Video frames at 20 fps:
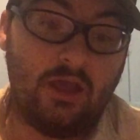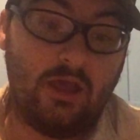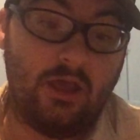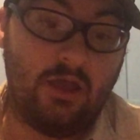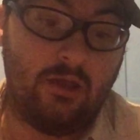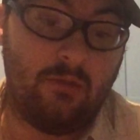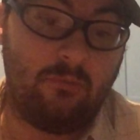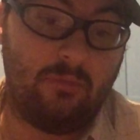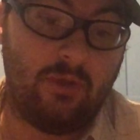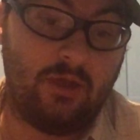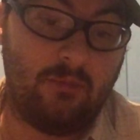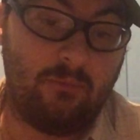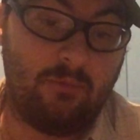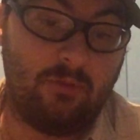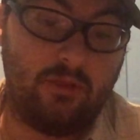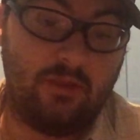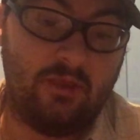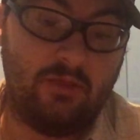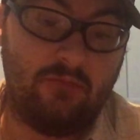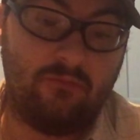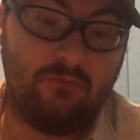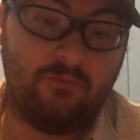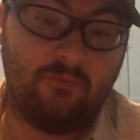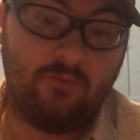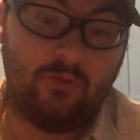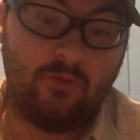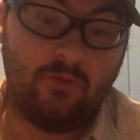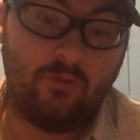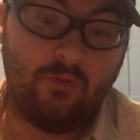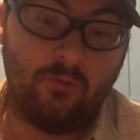I believe
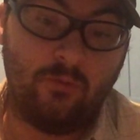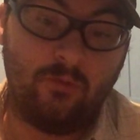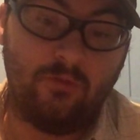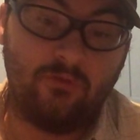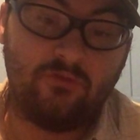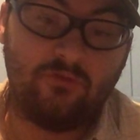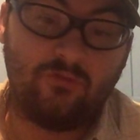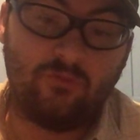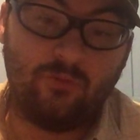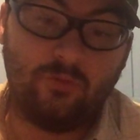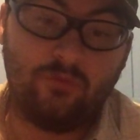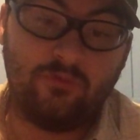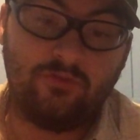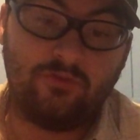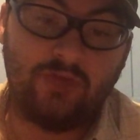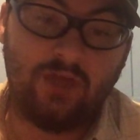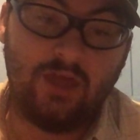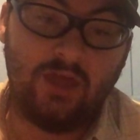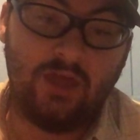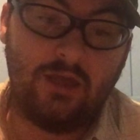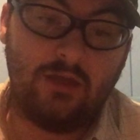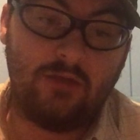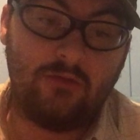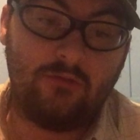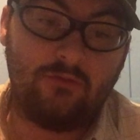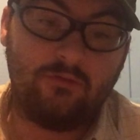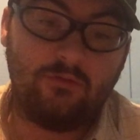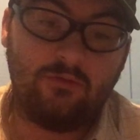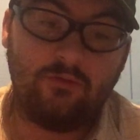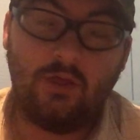Norman
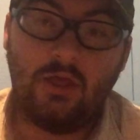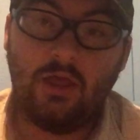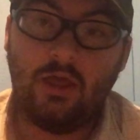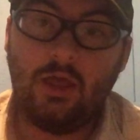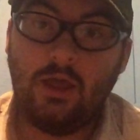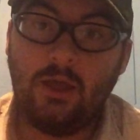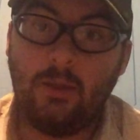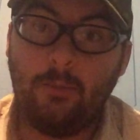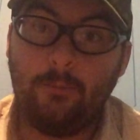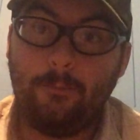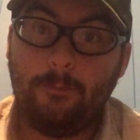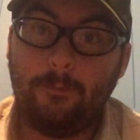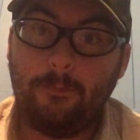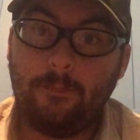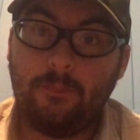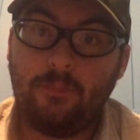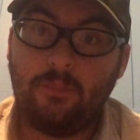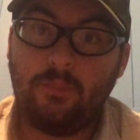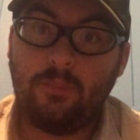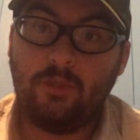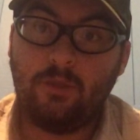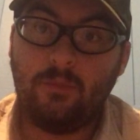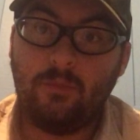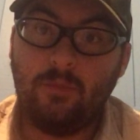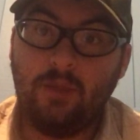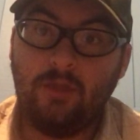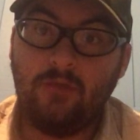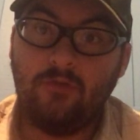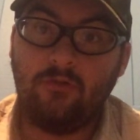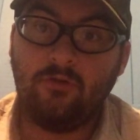Schwarzkopf, the
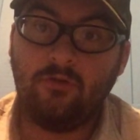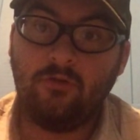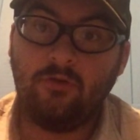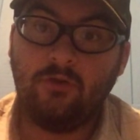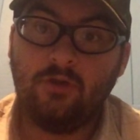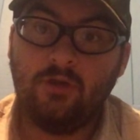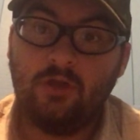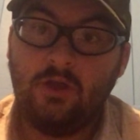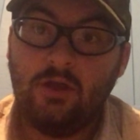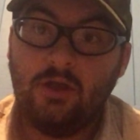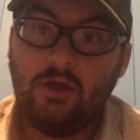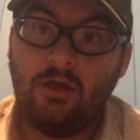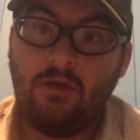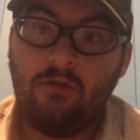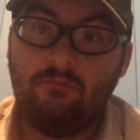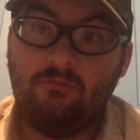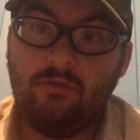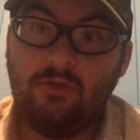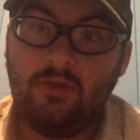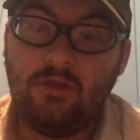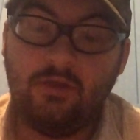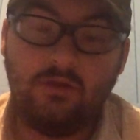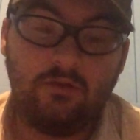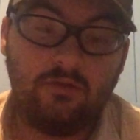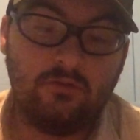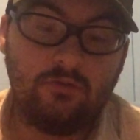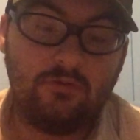commander of the